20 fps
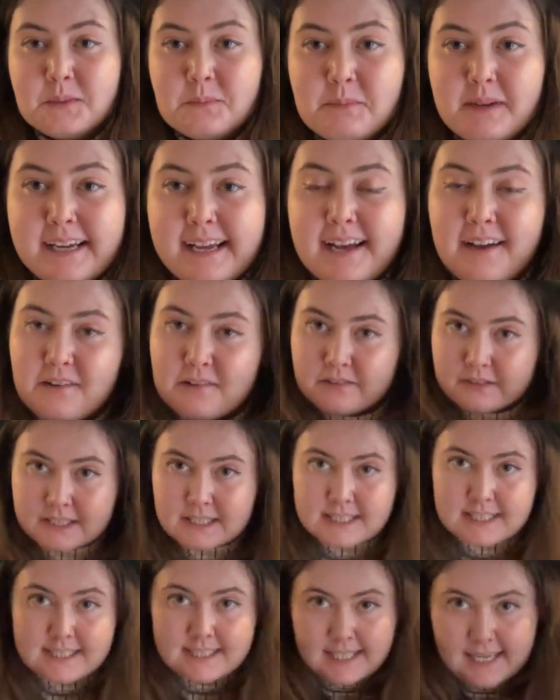my outfit
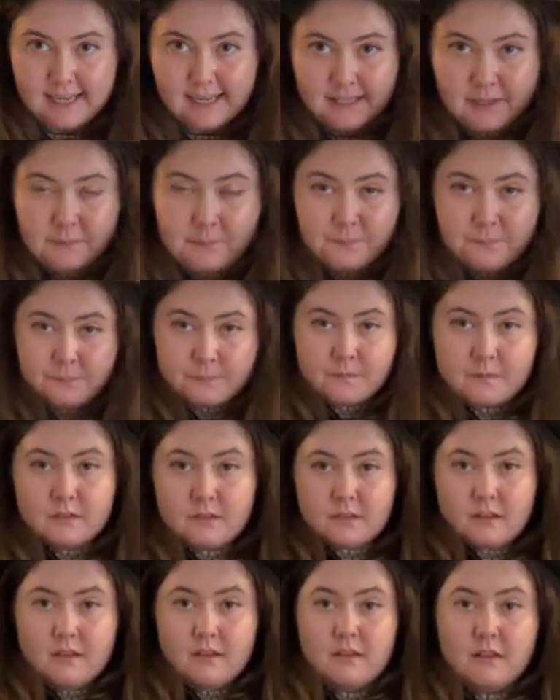today.
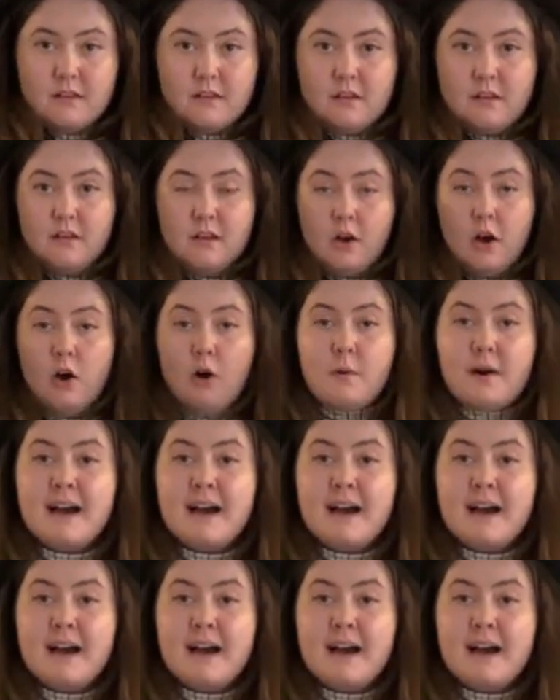Oh,